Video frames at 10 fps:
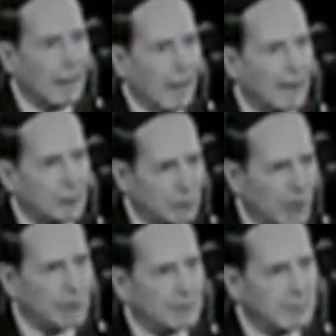and
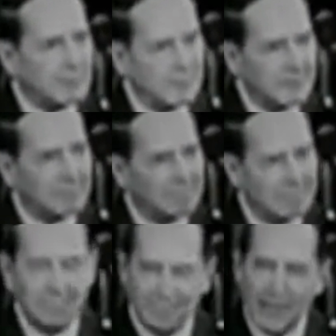just
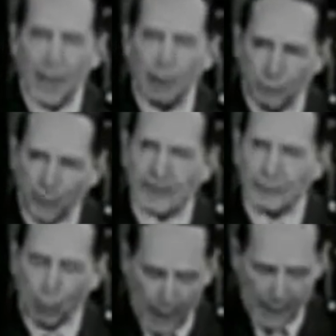fade
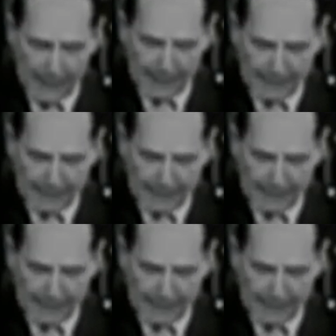away."